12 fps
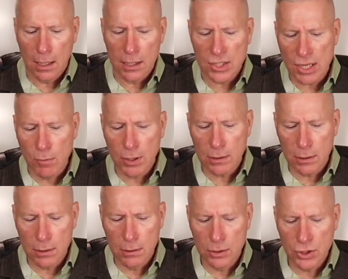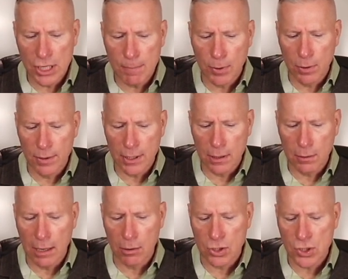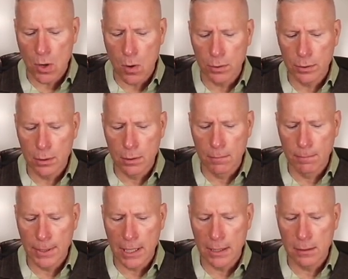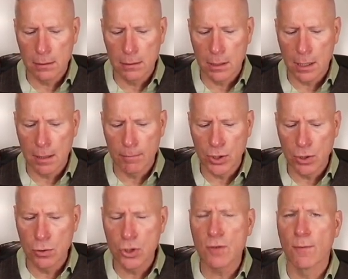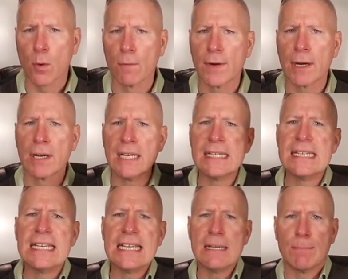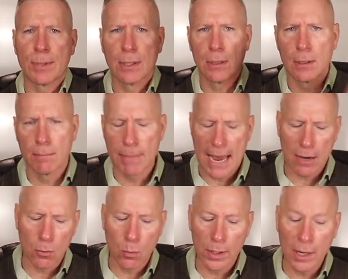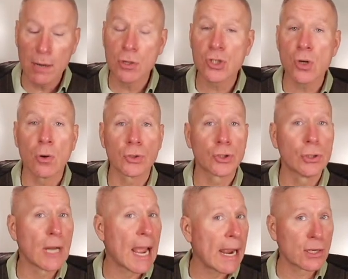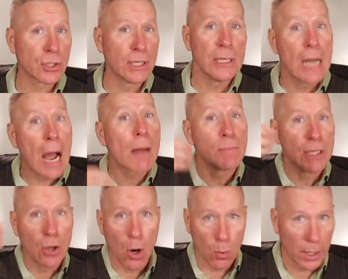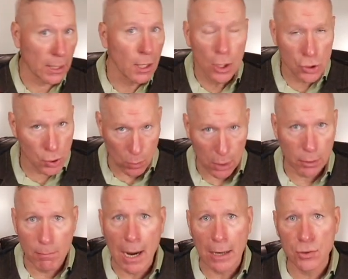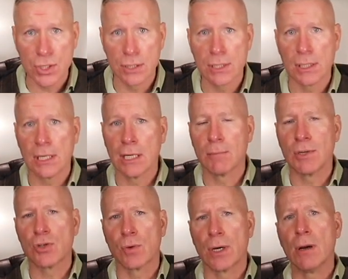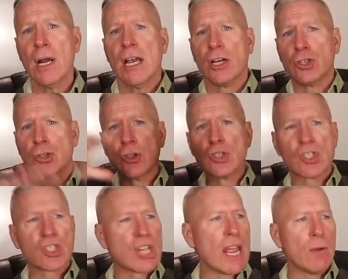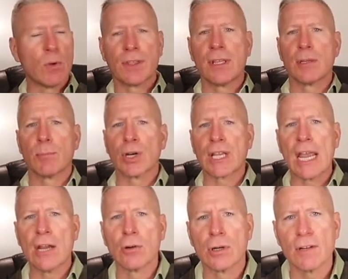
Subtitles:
somewhat cheaper than air assault, but used for very deep battle, where air assault should actually not be going 200 miles into the enemy's rear. It should stay within the brigade or